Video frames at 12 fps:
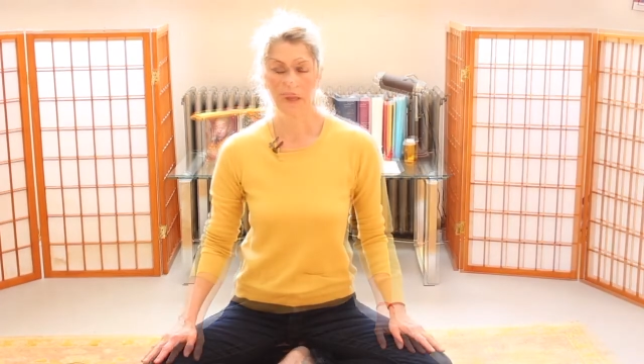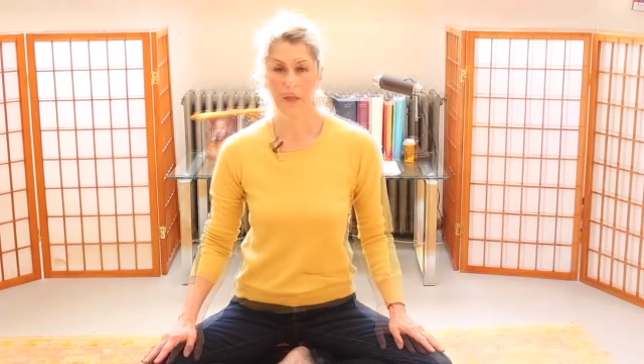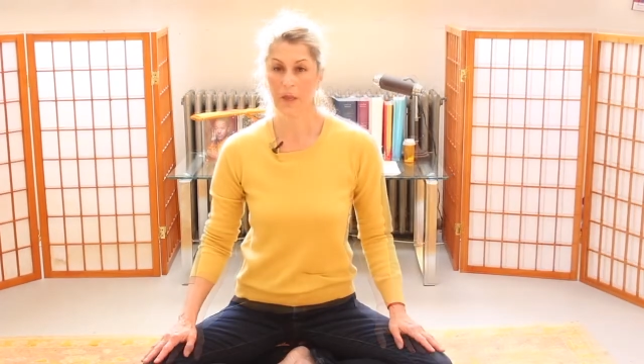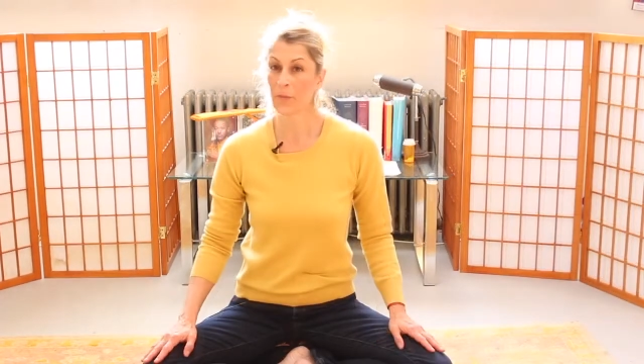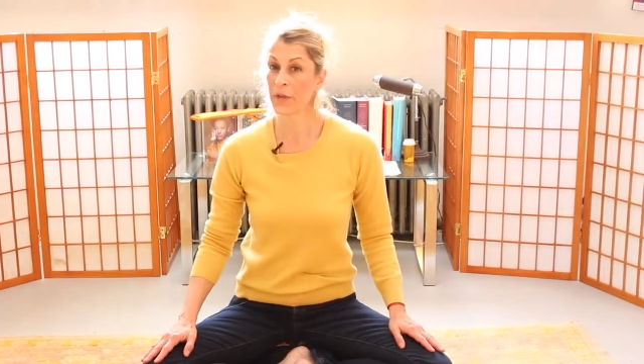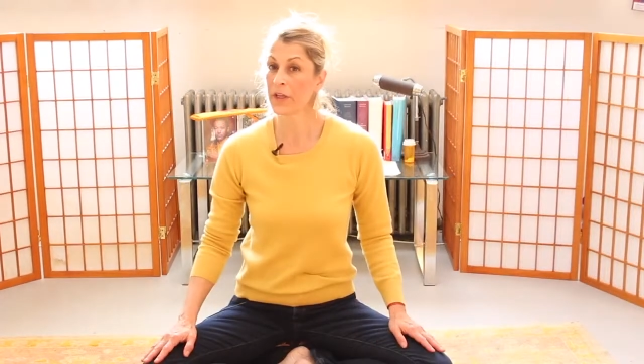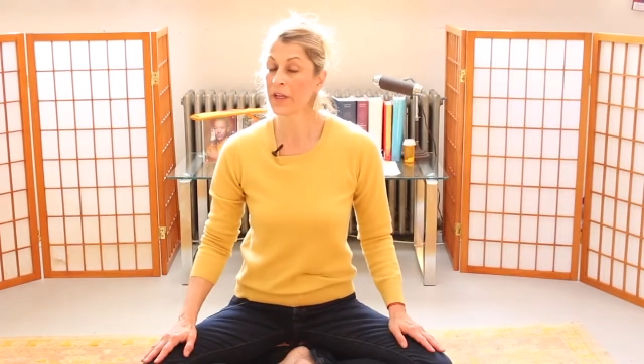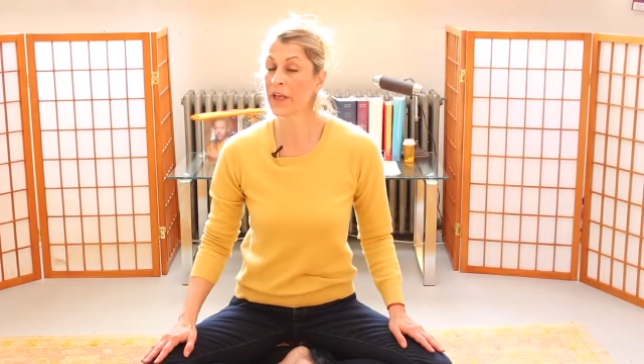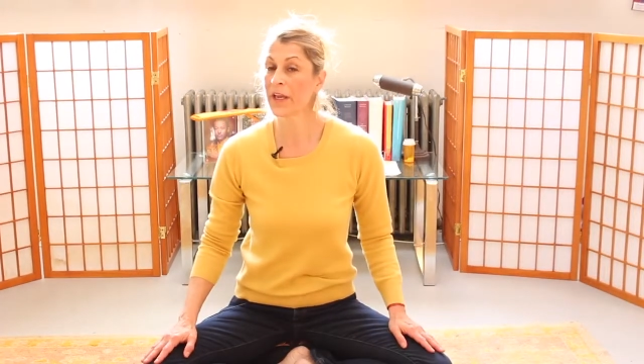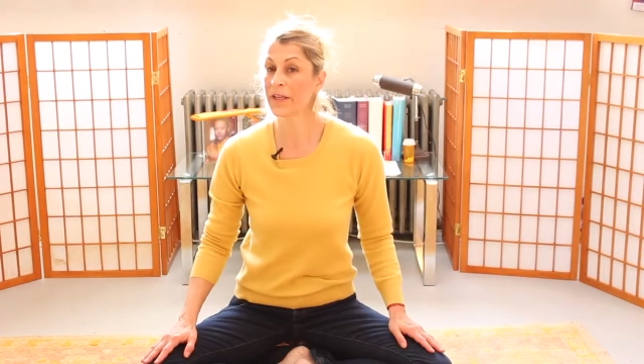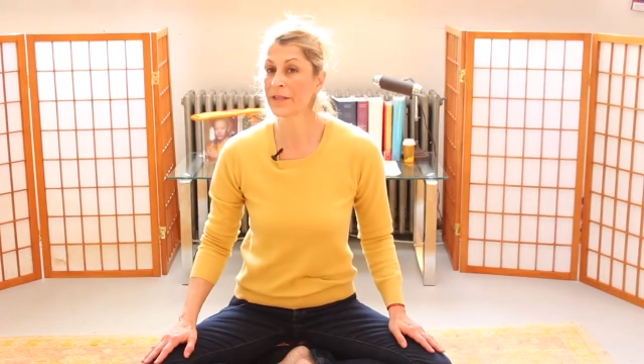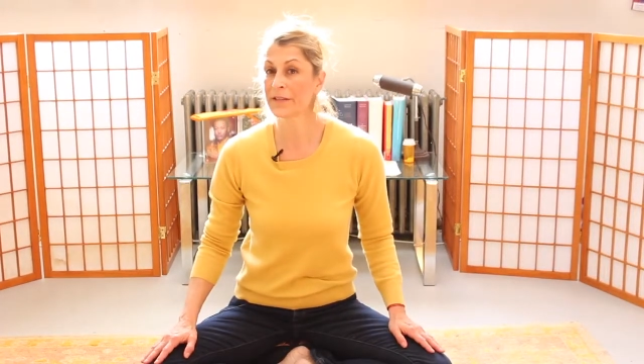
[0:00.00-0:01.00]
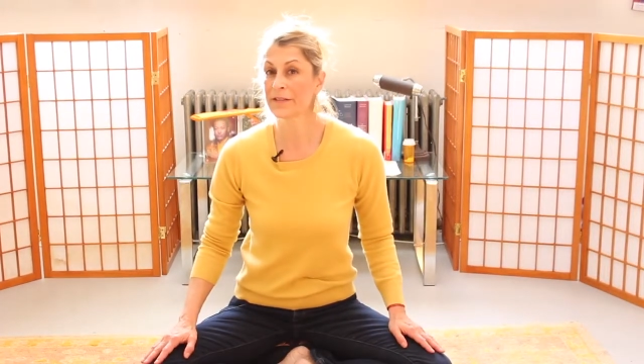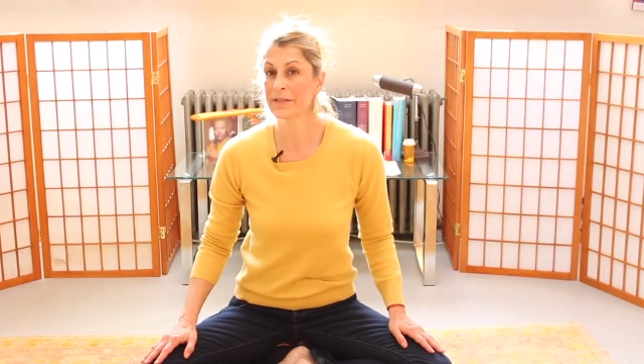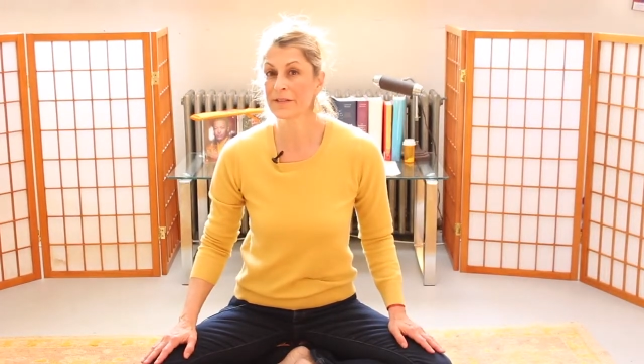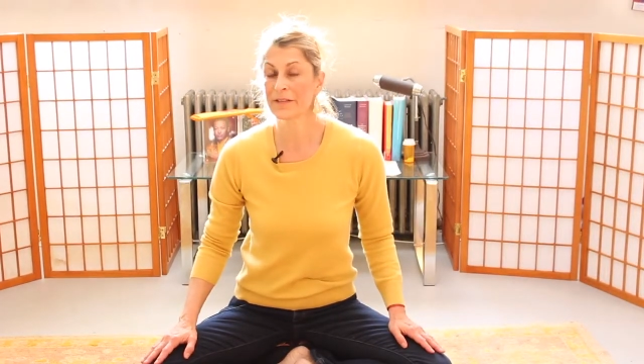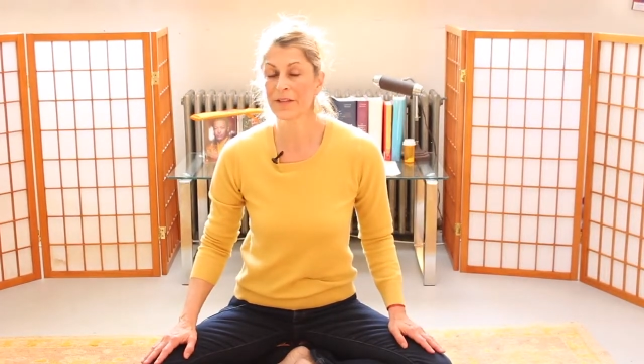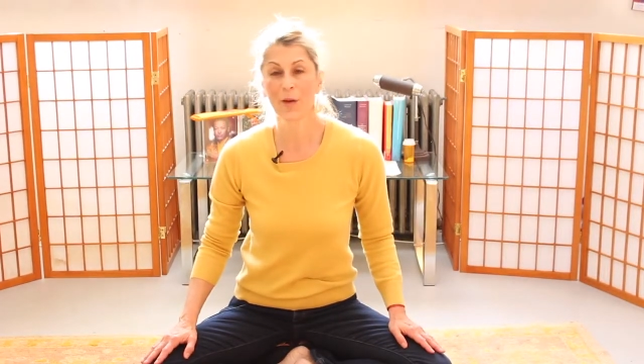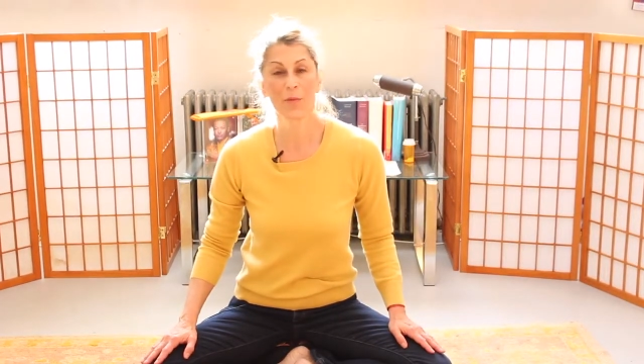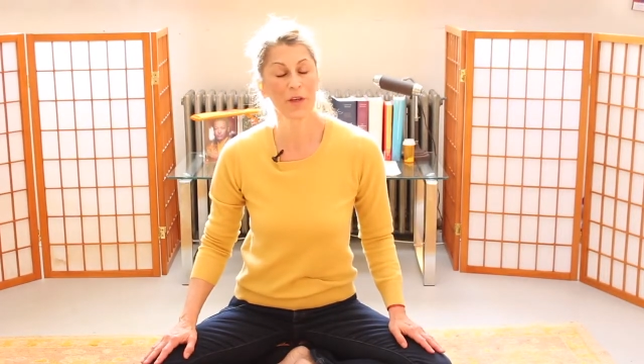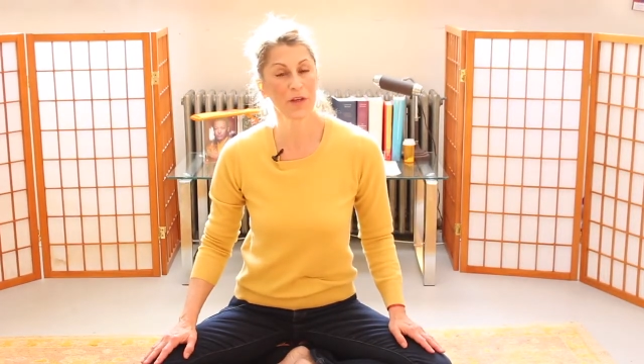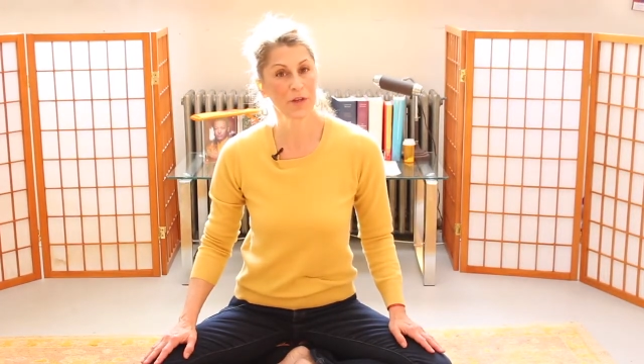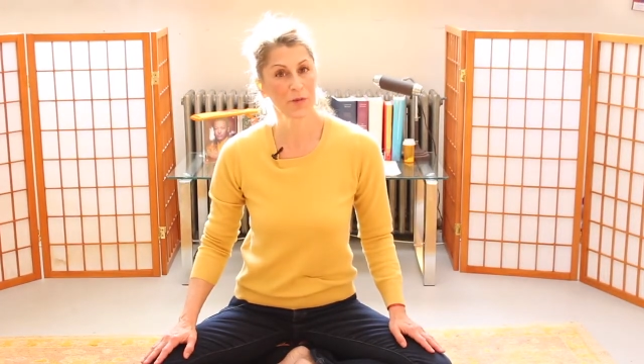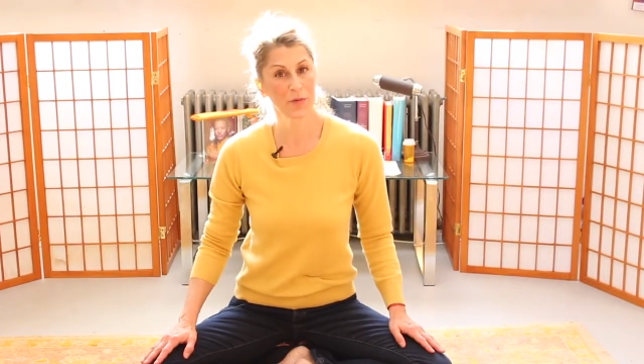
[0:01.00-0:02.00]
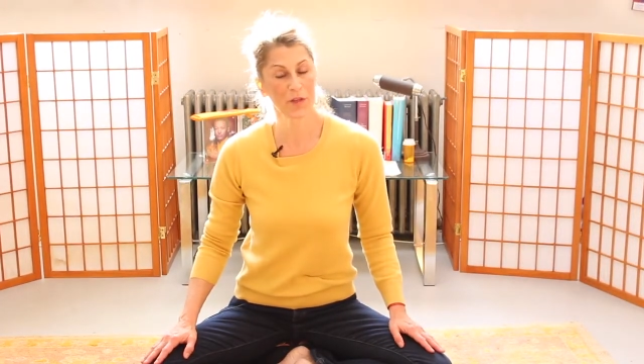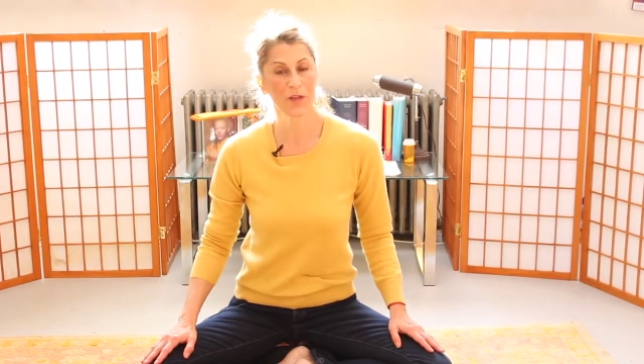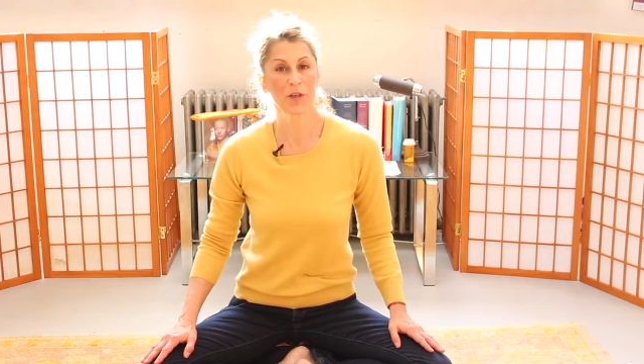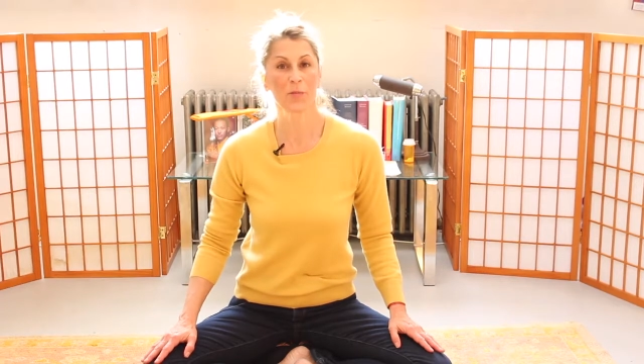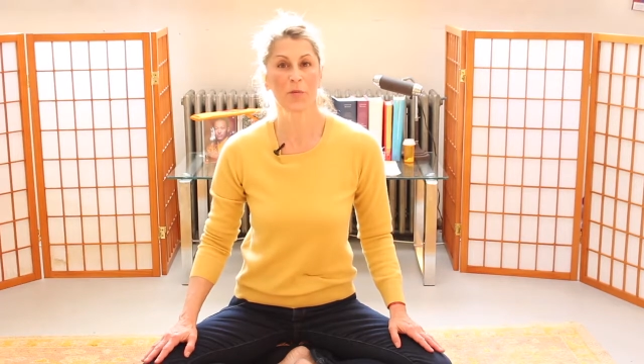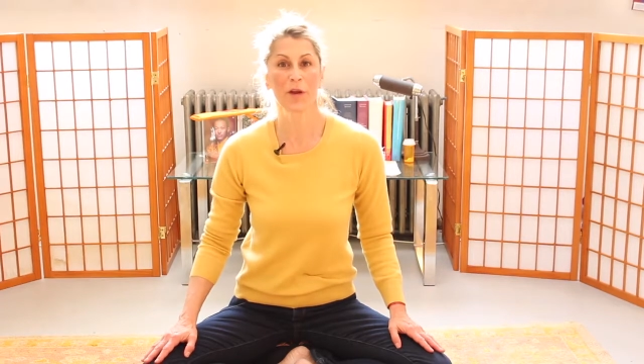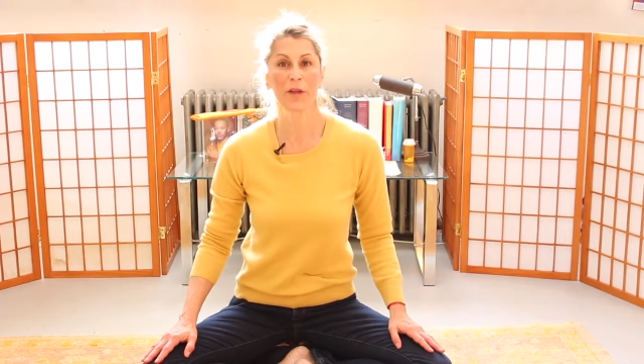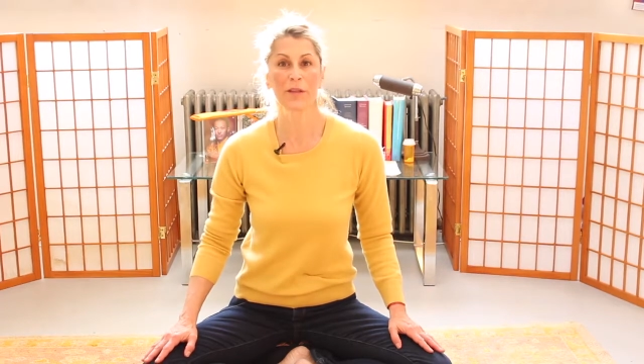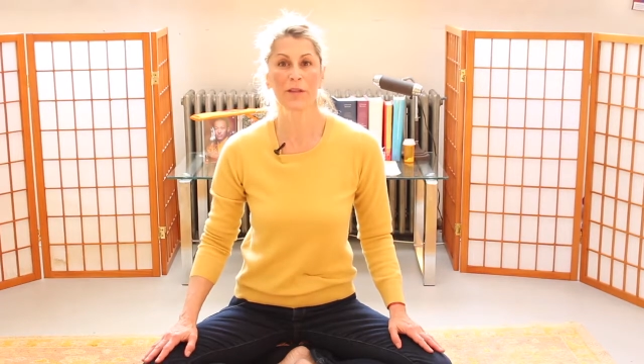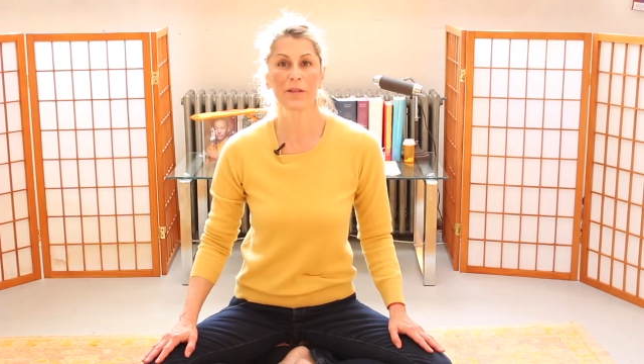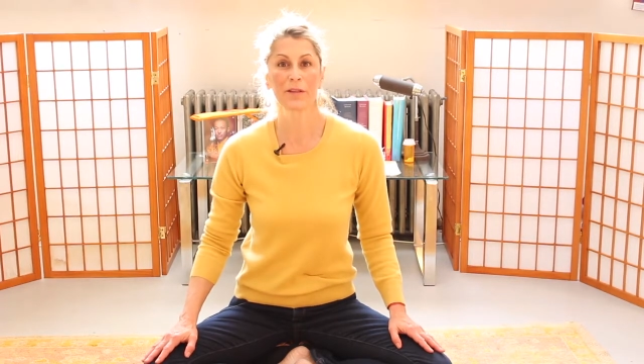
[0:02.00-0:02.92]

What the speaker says: And begin again, coming in with the in-breath